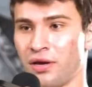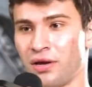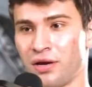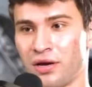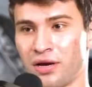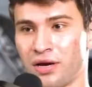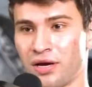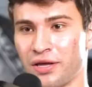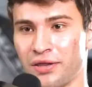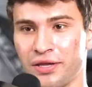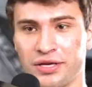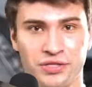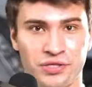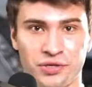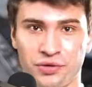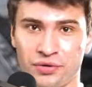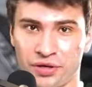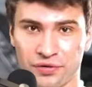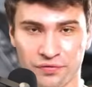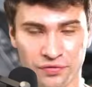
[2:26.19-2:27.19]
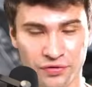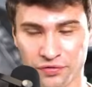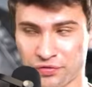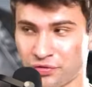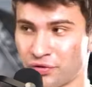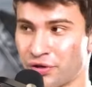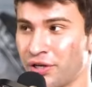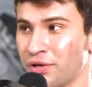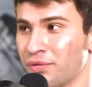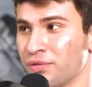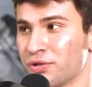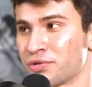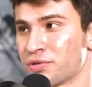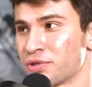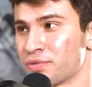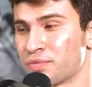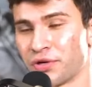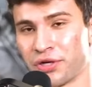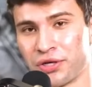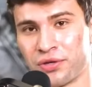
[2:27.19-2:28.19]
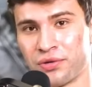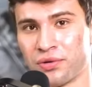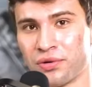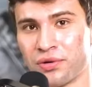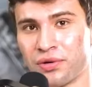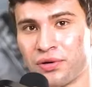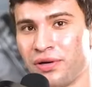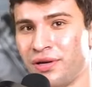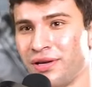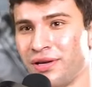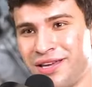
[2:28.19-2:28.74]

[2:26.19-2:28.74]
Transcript: Uh, they tuned it for free, which was pretty cool.